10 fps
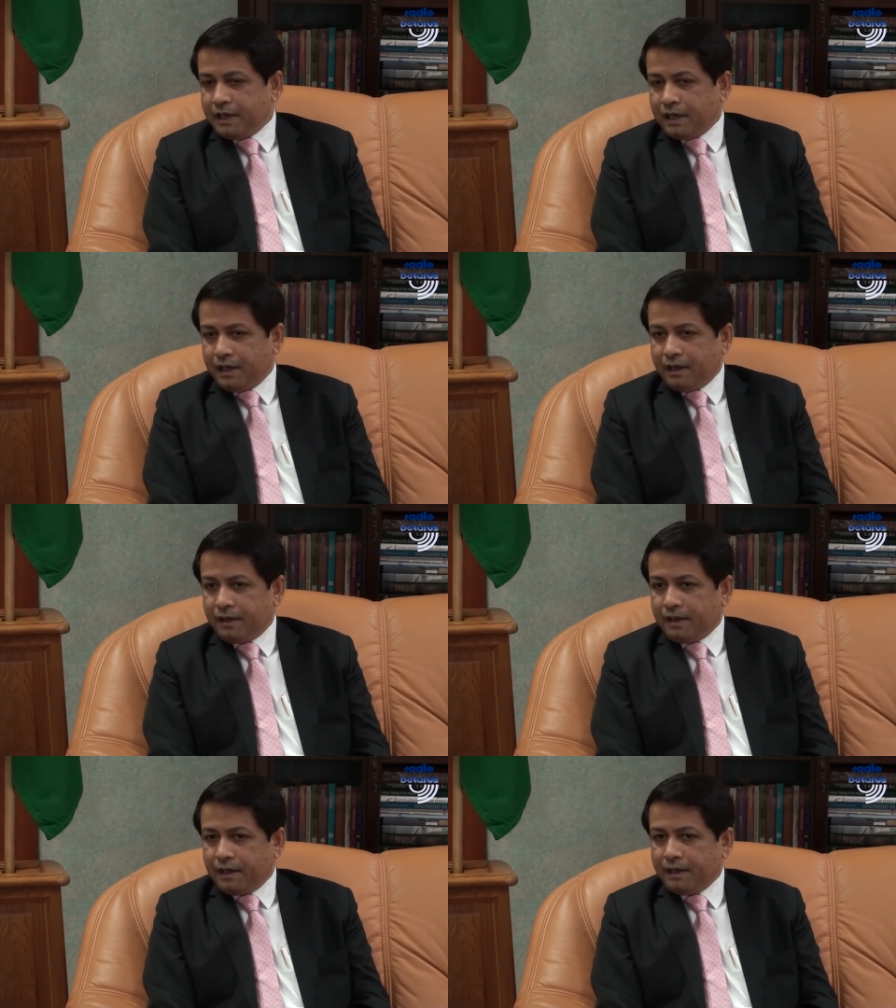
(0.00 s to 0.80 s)

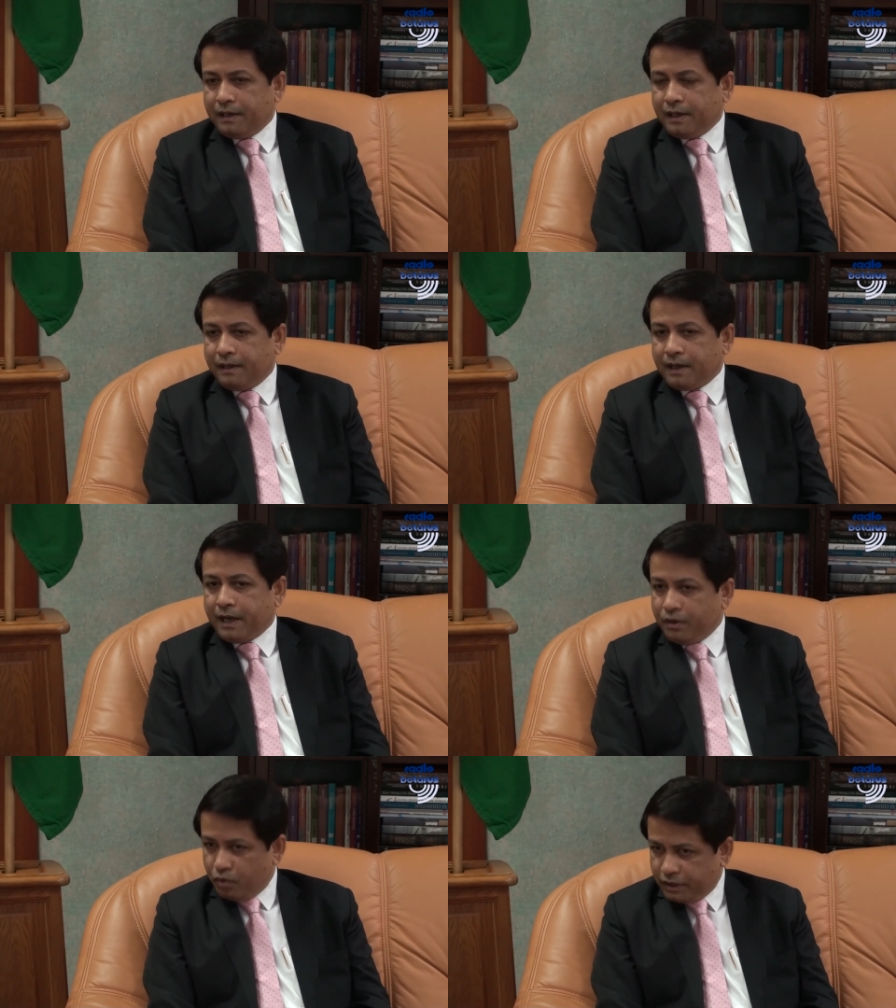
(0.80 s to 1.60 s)
Uh, and uh,
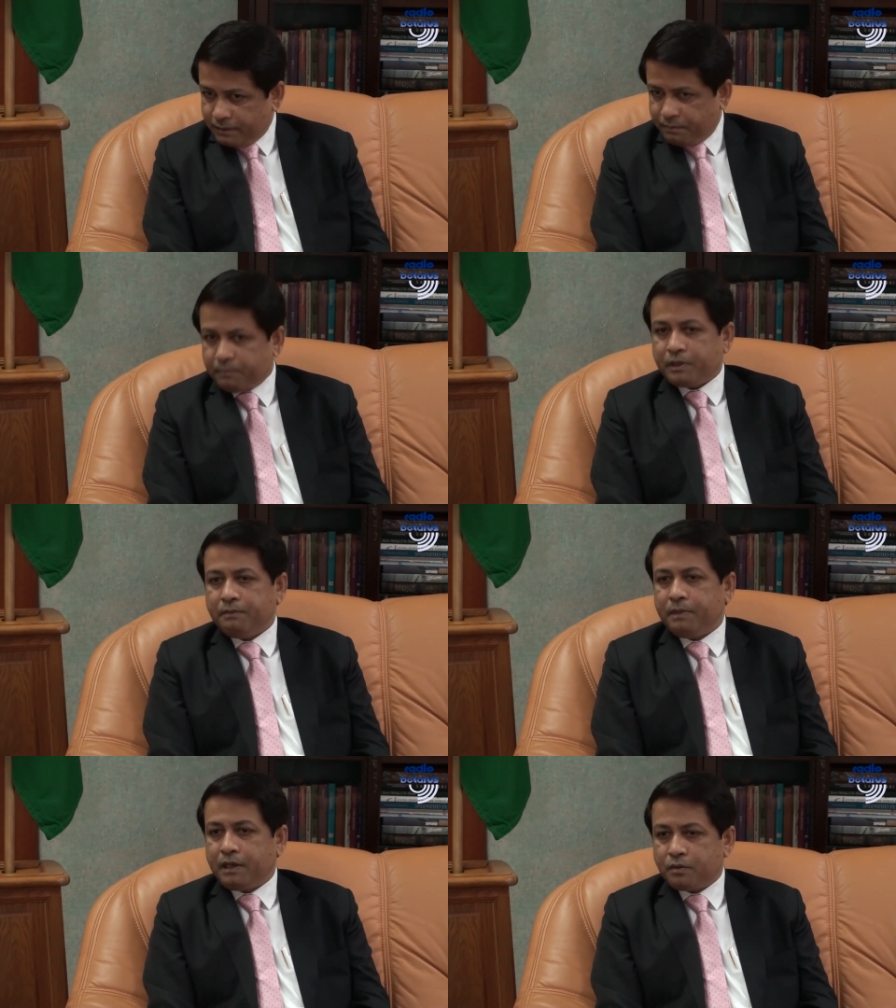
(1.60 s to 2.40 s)
I know that people
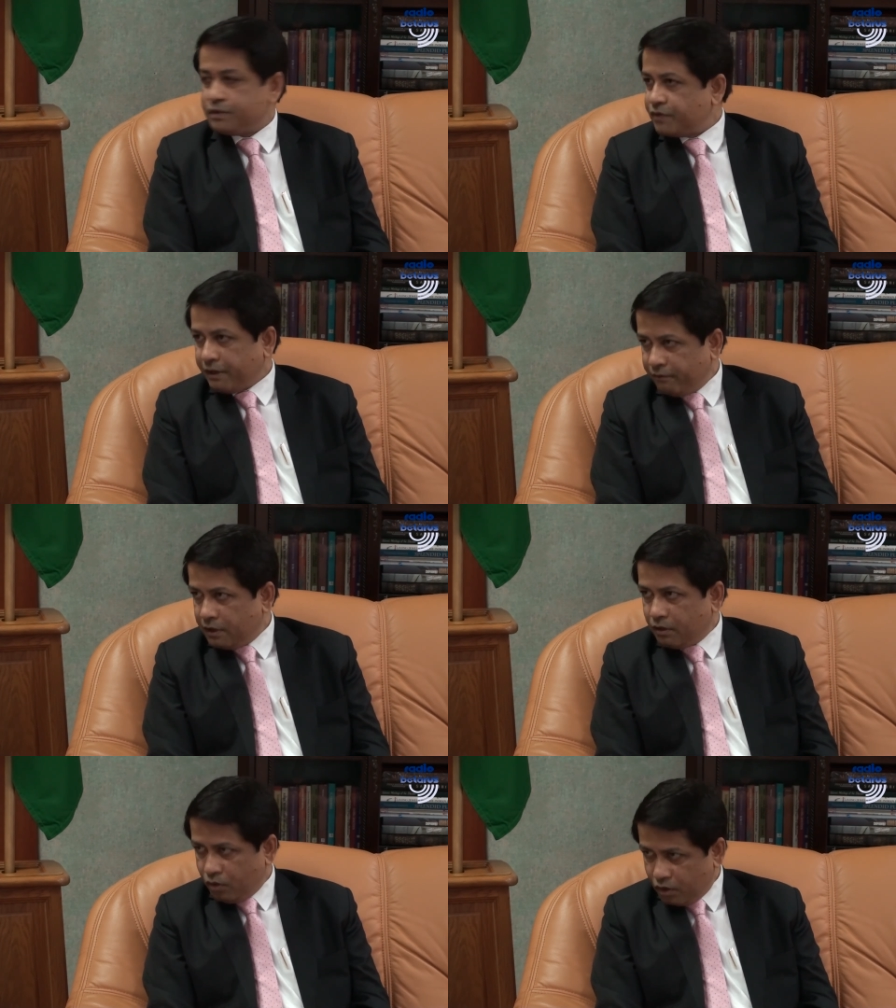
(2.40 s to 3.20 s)
in Belarus
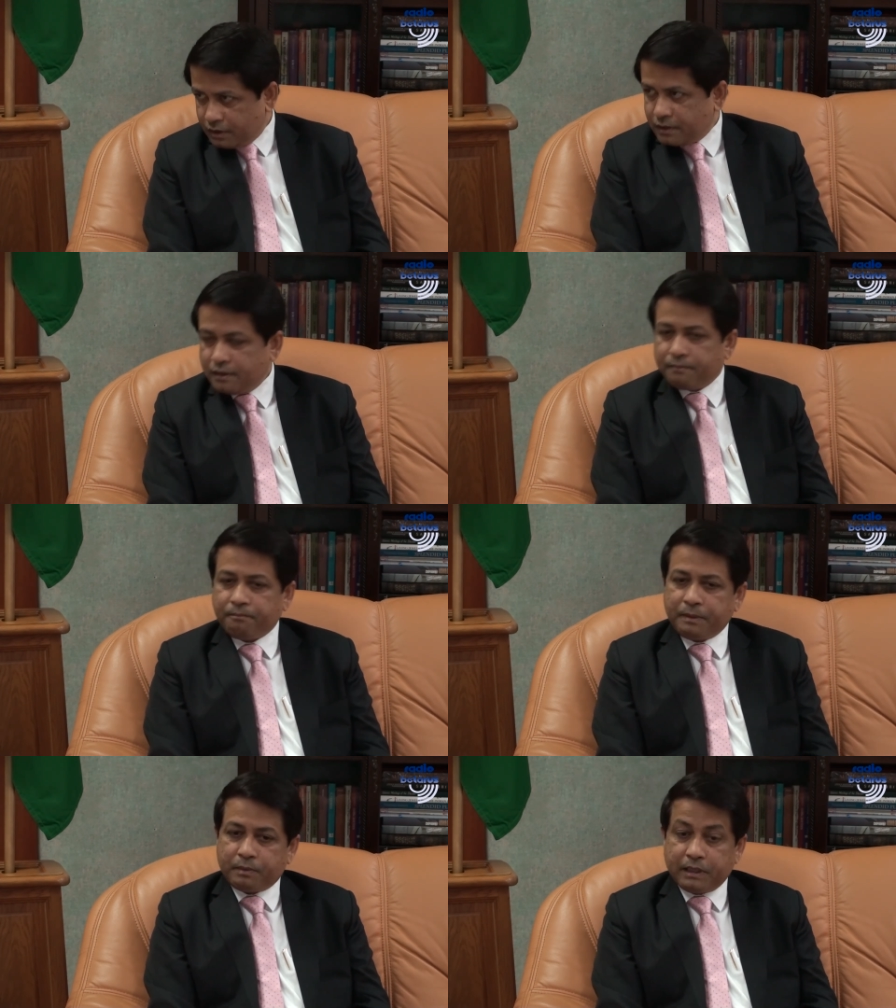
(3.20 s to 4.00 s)
travel a lot,
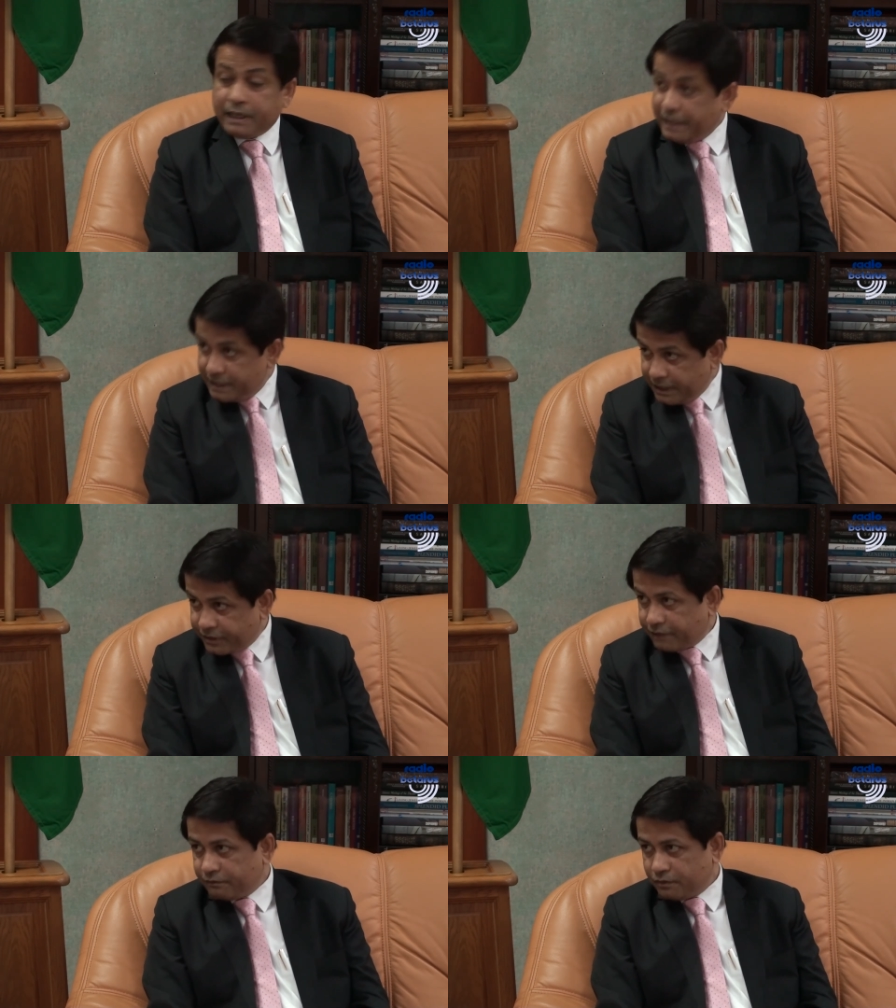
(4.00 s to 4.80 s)
people in India
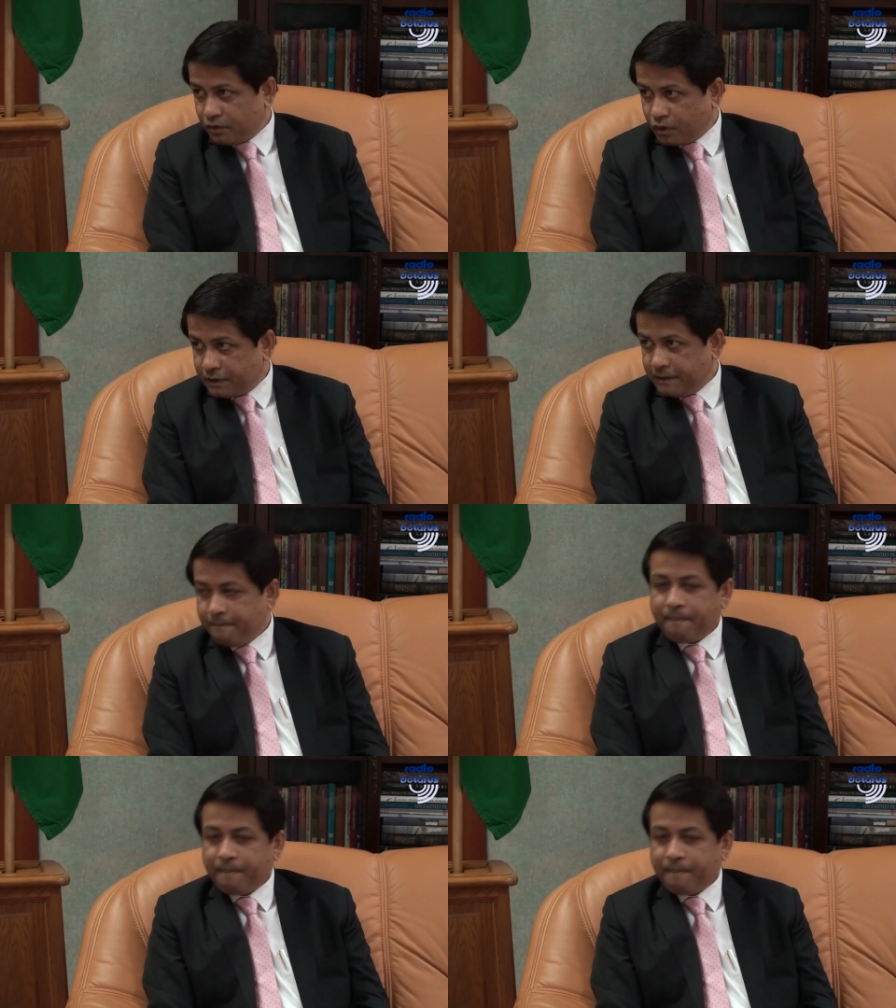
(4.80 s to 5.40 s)
travel a lot,